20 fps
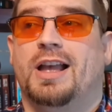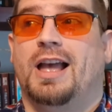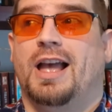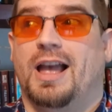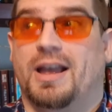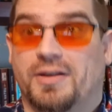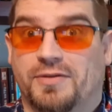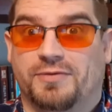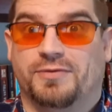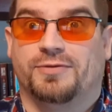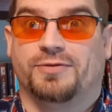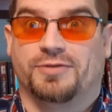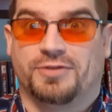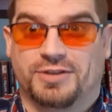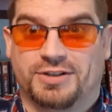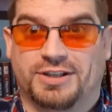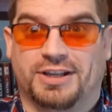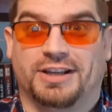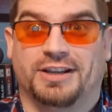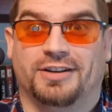every
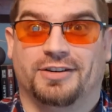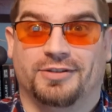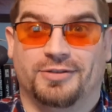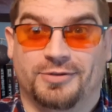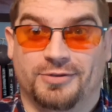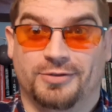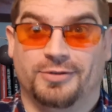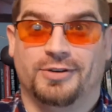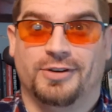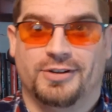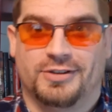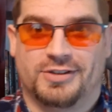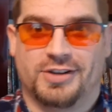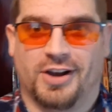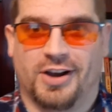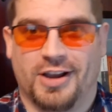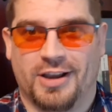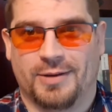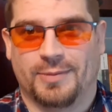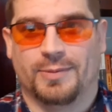single
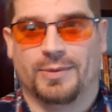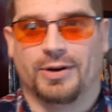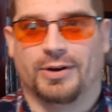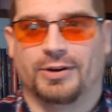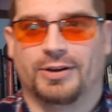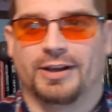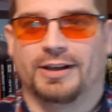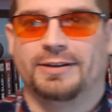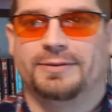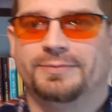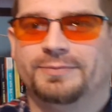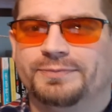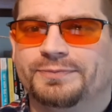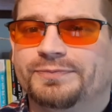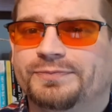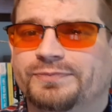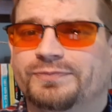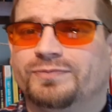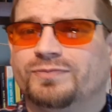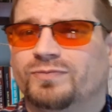time, okay?
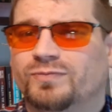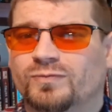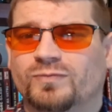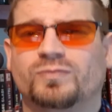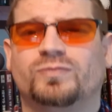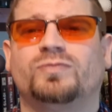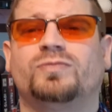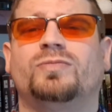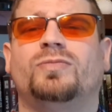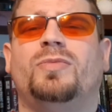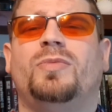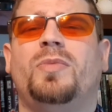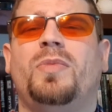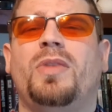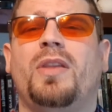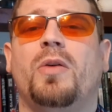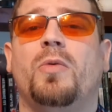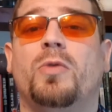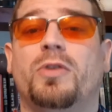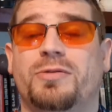
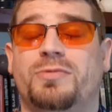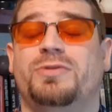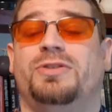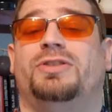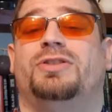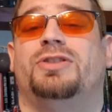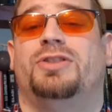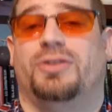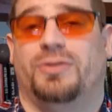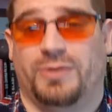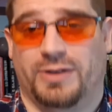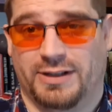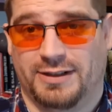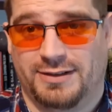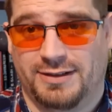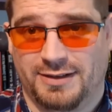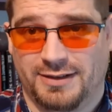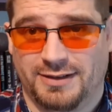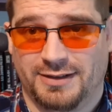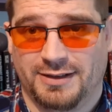What I want you to do
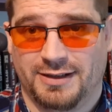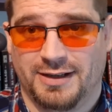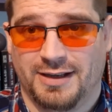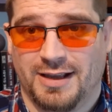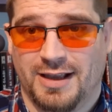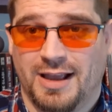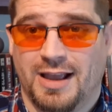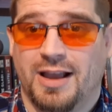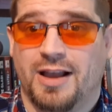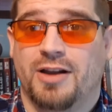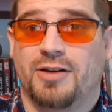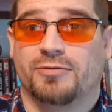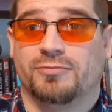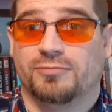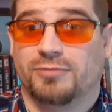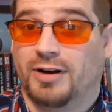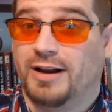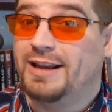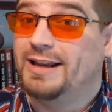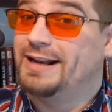is
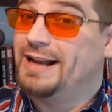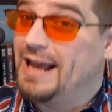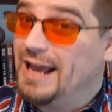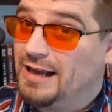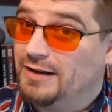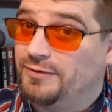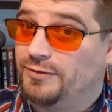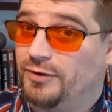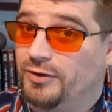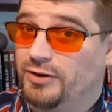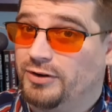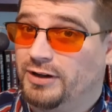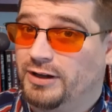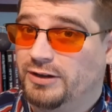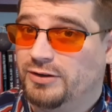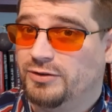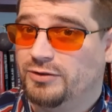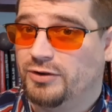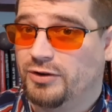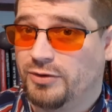write an advert in
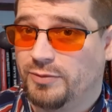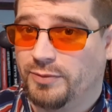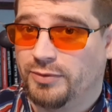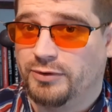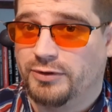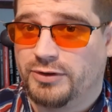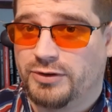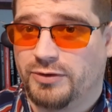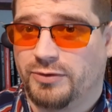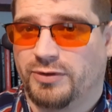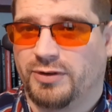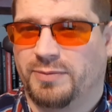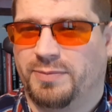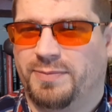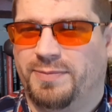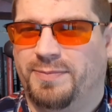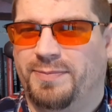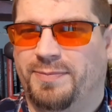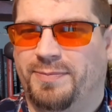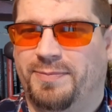your notebooks or on a,
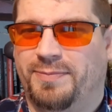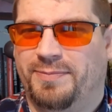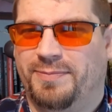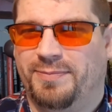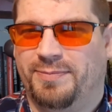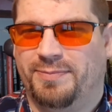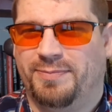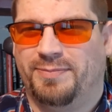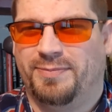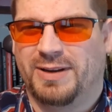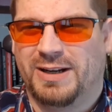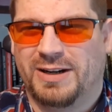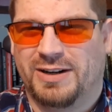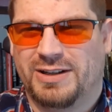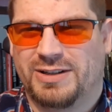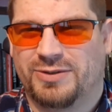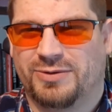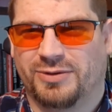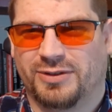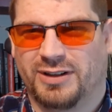be
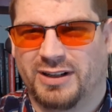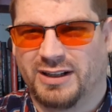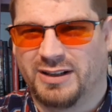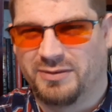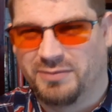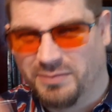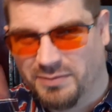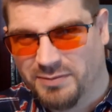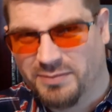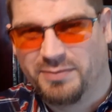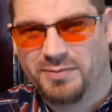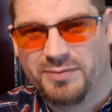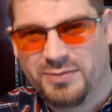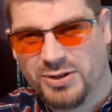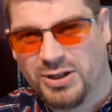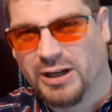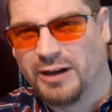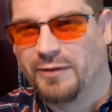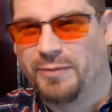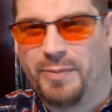nicer on like a
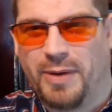sheet of